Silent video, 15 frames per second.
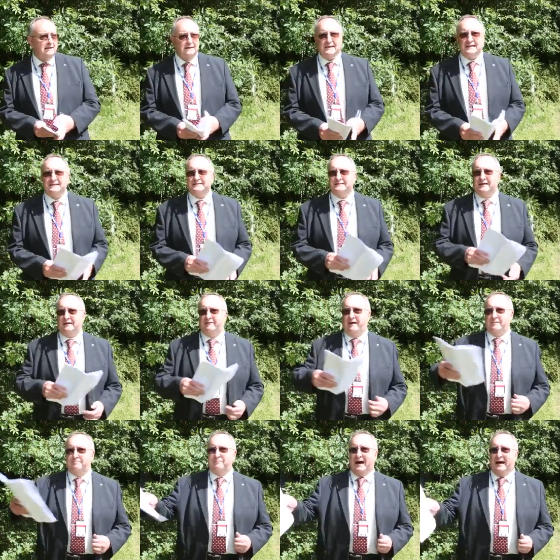Their
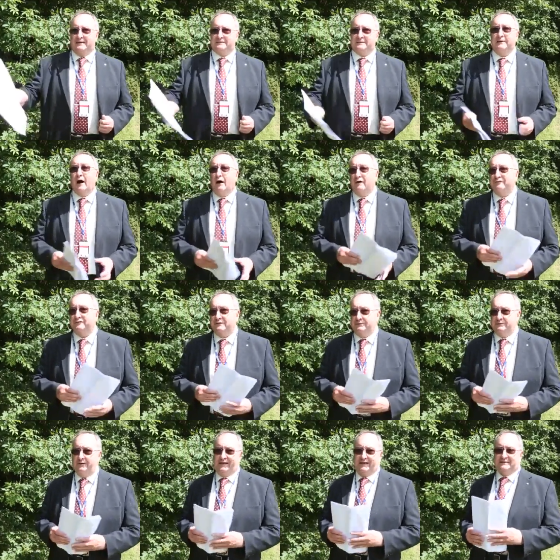cigarette butts
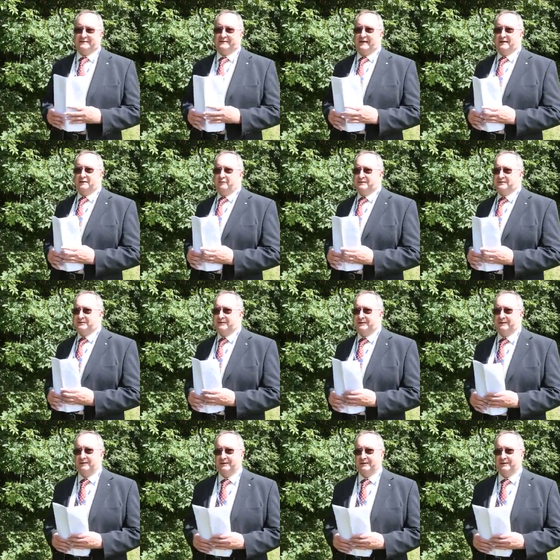often not extinguished.